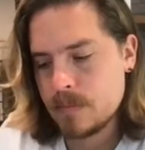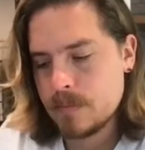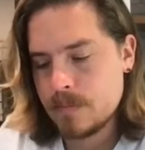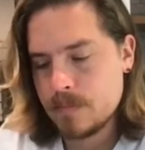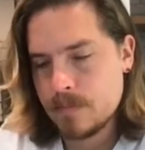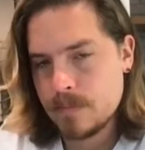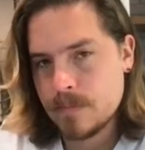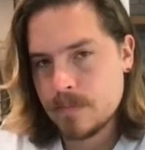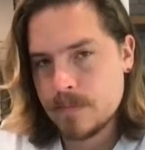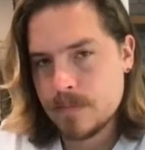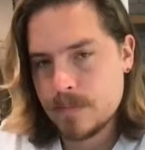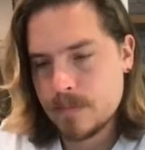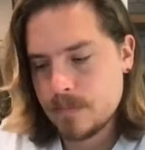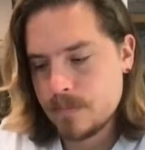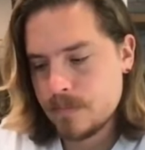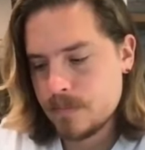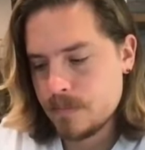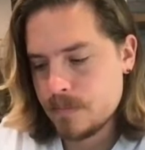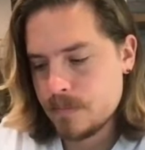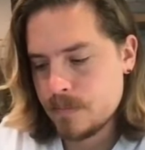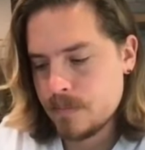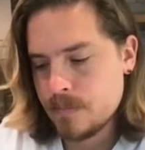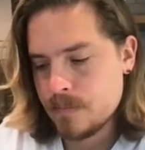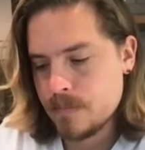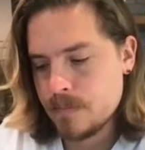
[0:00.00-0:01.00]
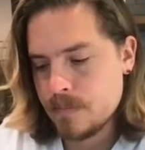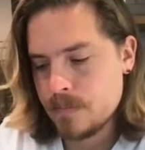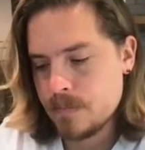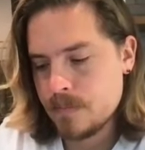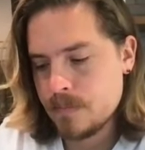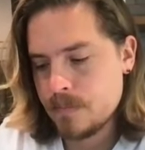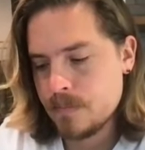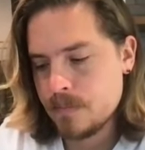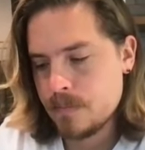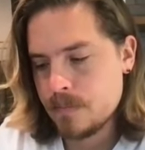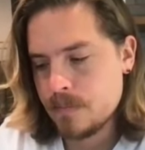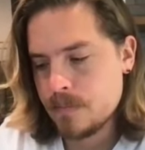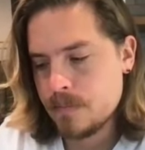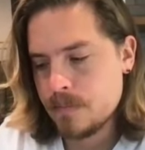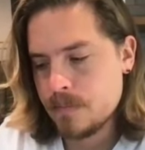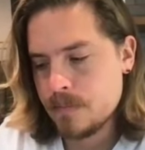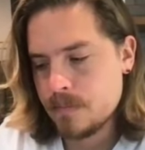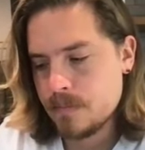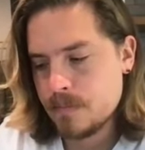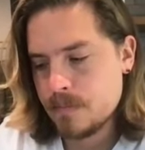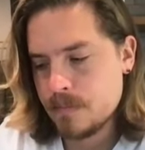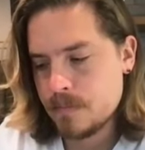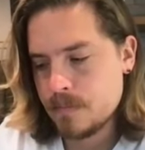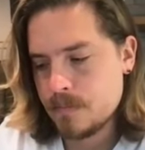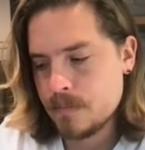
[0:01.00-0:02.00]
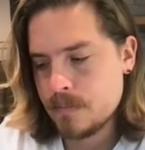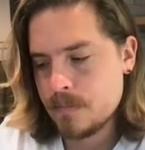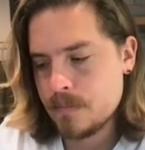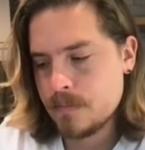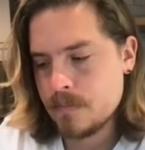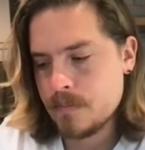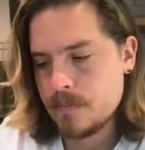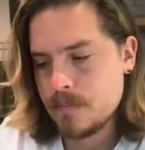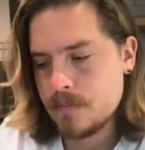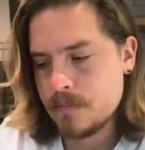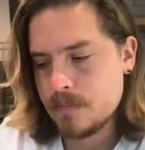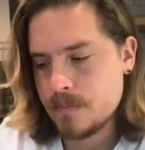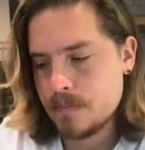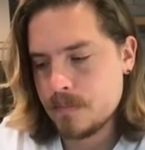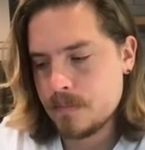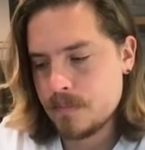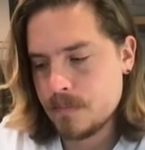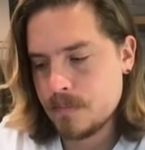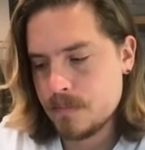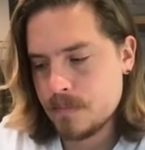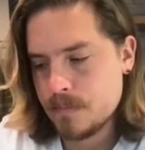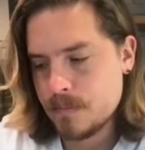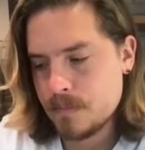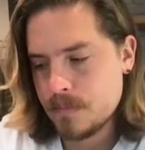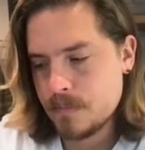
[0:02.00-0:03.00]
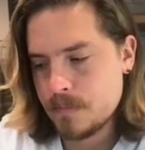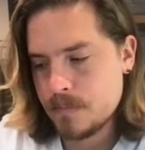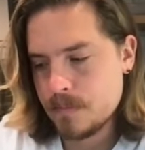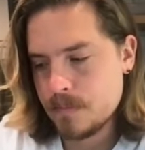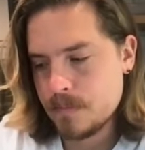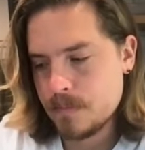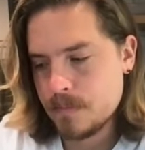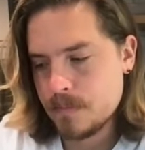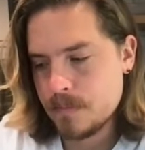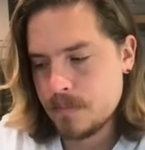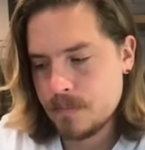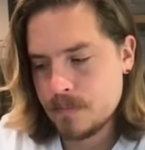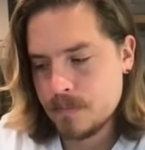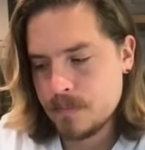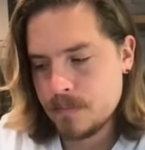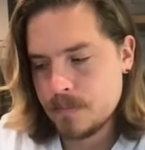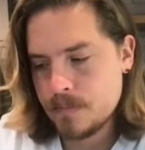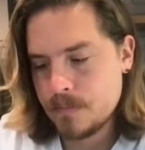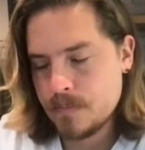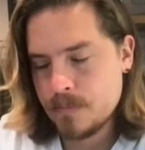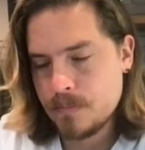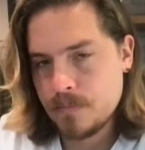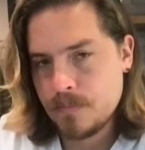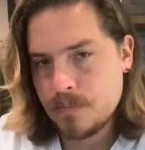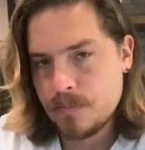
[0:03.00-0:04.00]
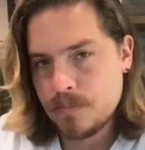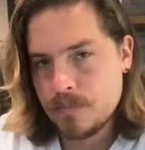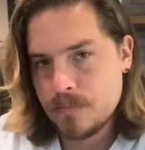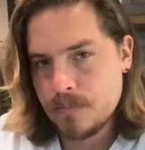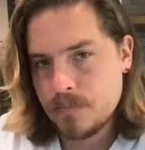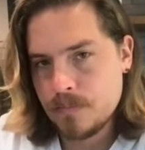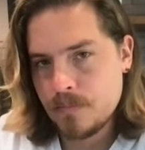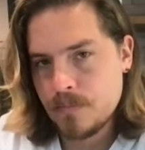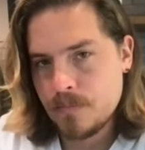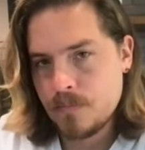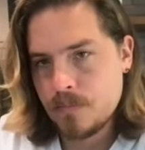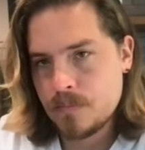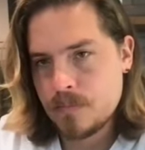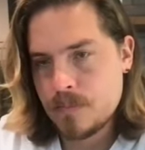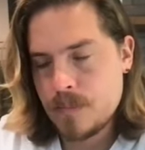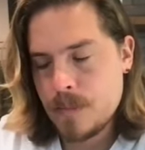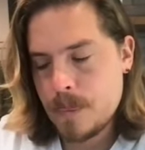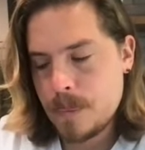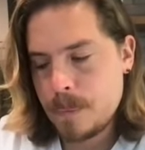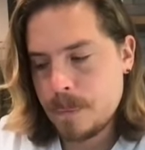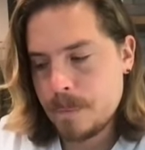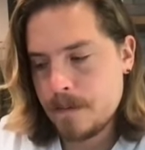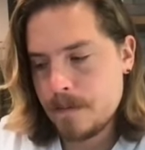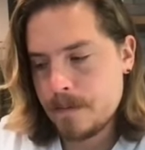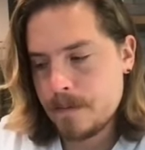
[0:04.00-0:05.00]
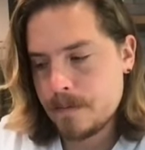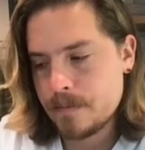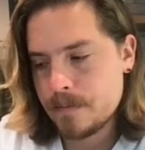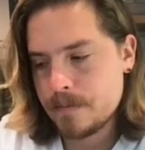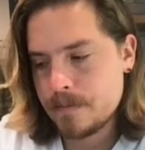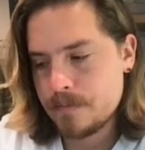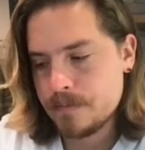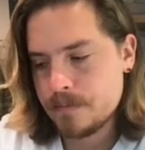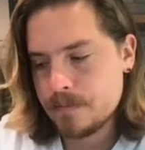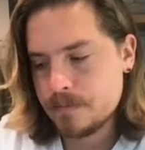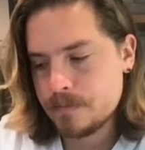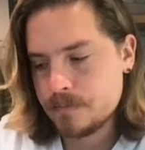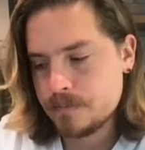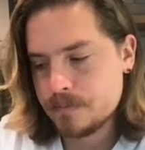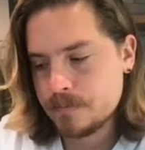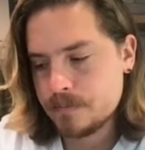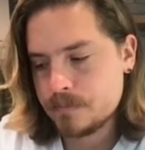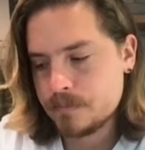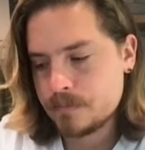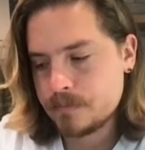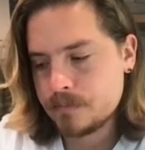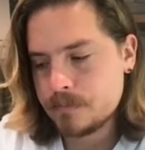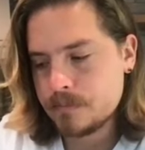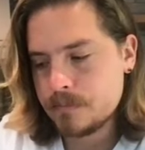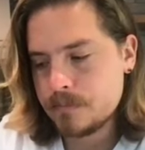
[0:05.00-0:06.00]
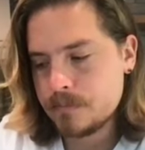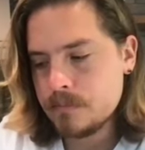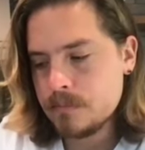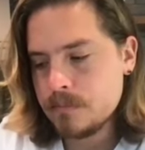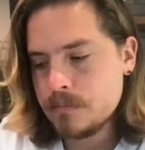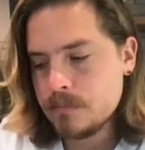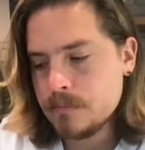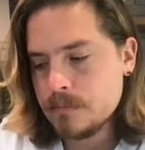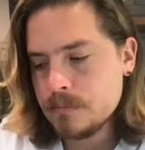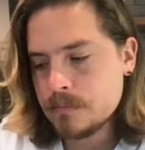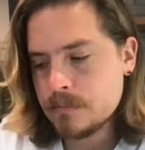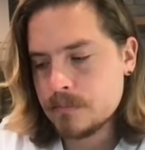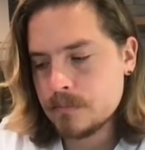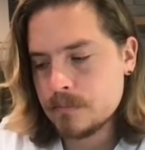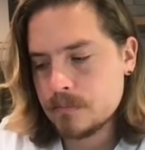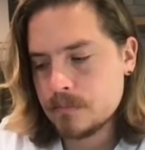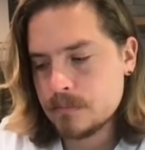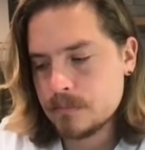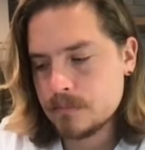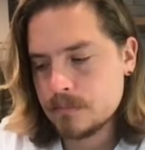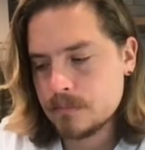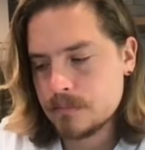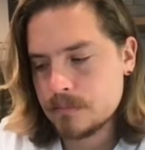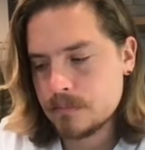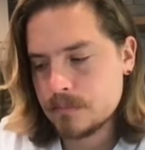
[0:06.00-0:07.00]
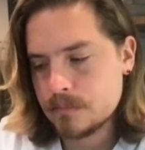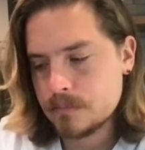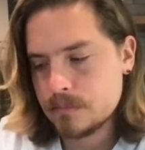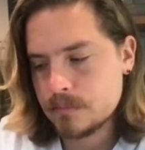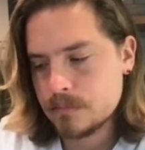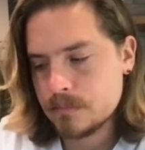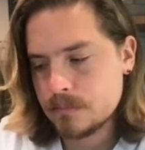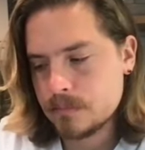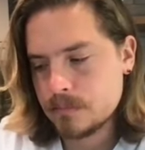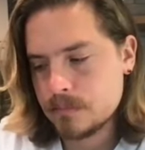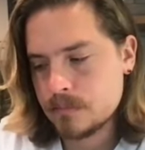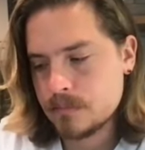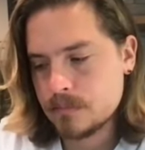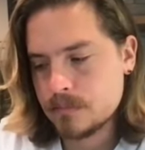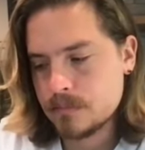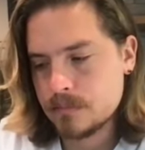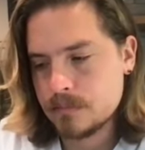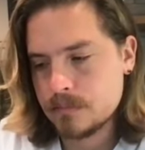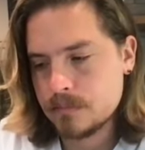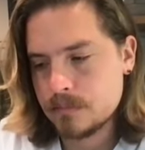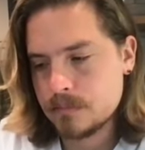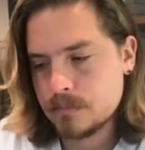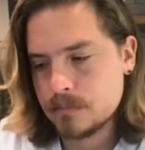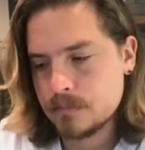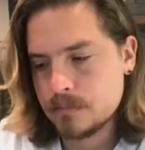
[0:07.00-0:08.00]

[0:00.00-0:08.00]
This person isn't speaking.